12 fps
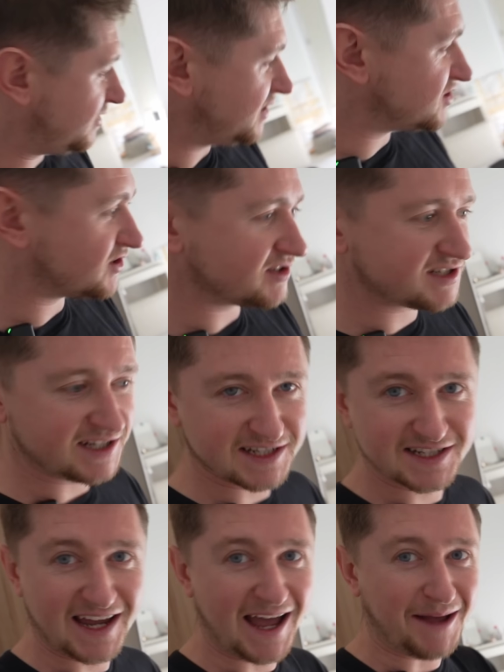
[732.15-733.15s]
As you can see,
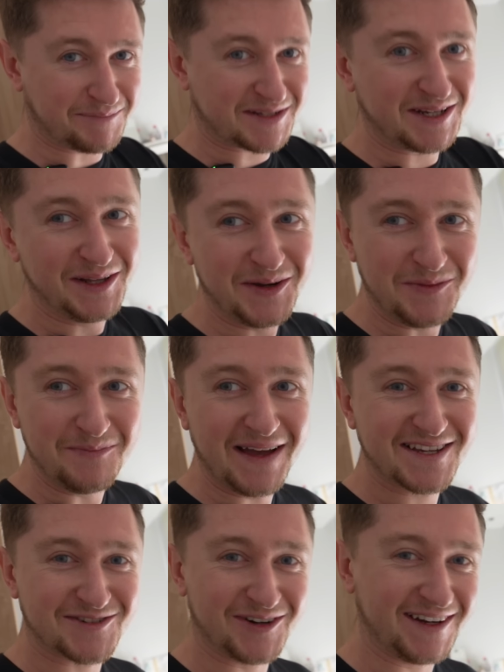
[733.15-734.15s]
it's an absolute
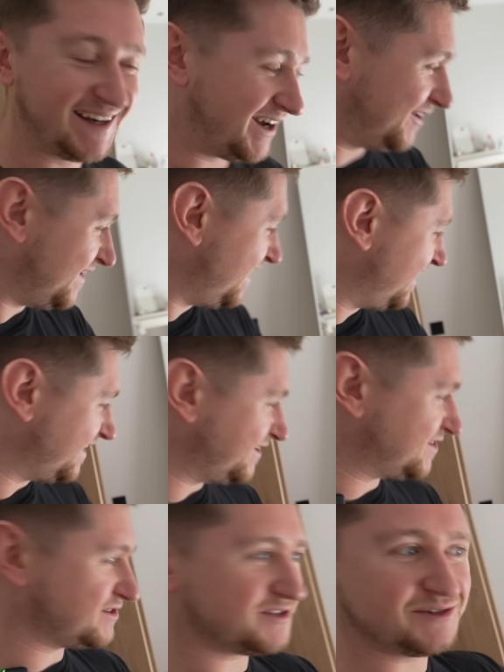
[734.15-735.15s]
mess right now. I
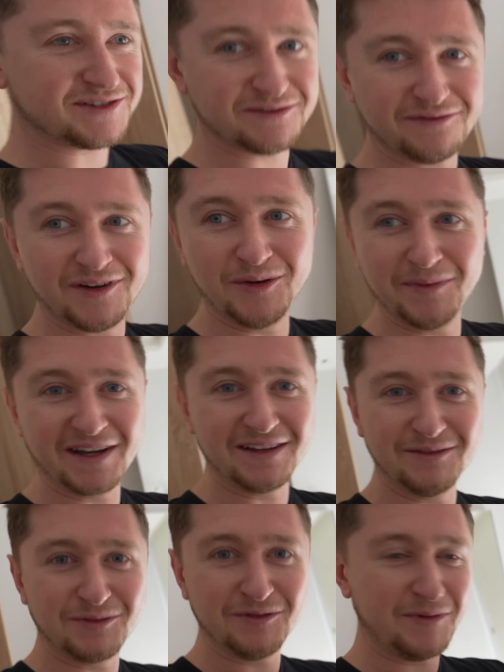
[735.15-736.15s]
know she was doing some filming
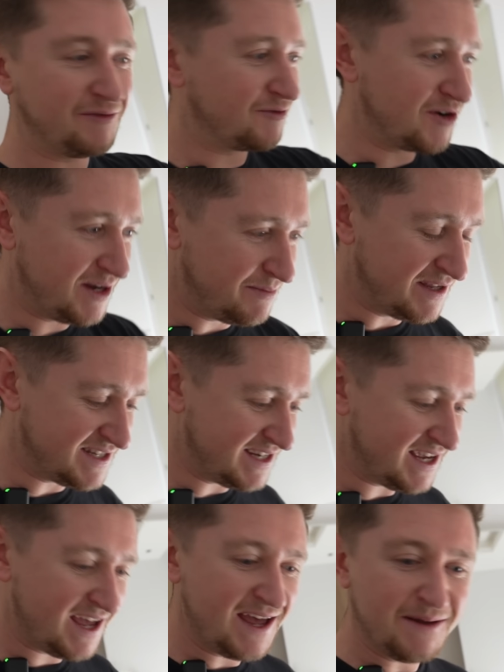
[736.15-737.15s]
and we've been really
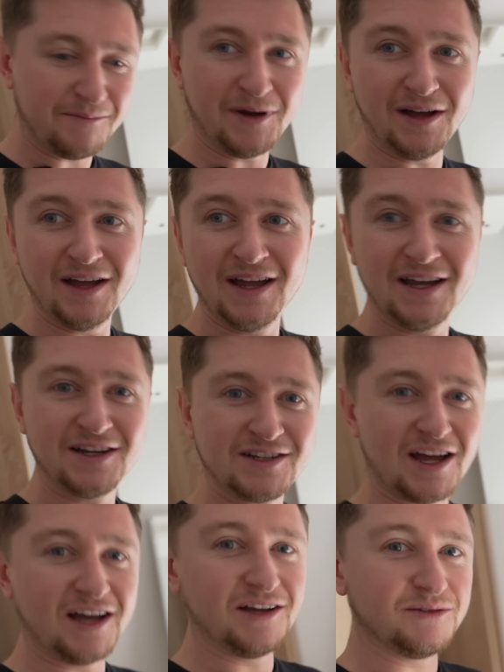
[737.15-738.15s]
busy, but
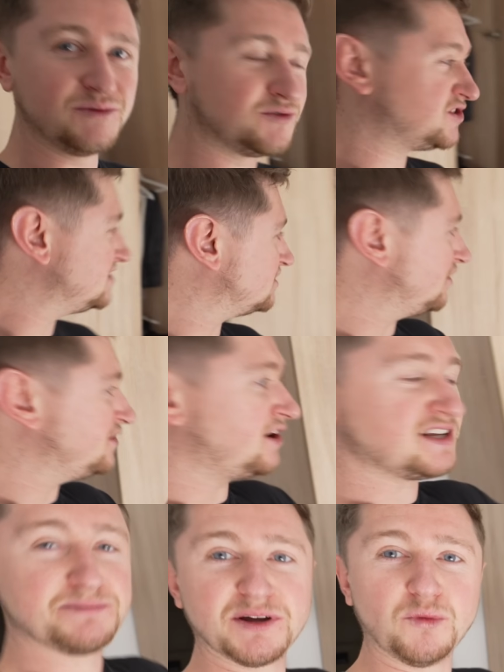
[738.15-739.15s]
she's got
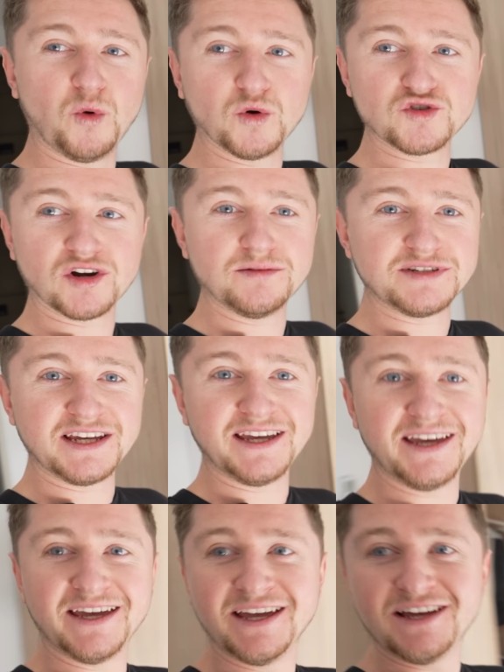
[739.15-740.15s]
nice big wardrobes
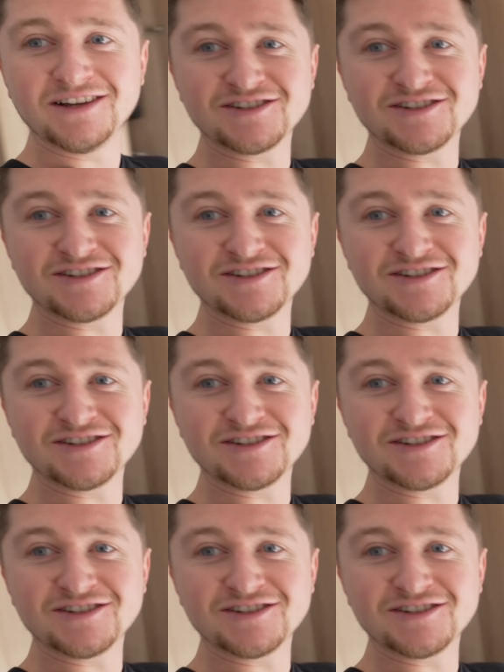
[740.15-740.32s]
here.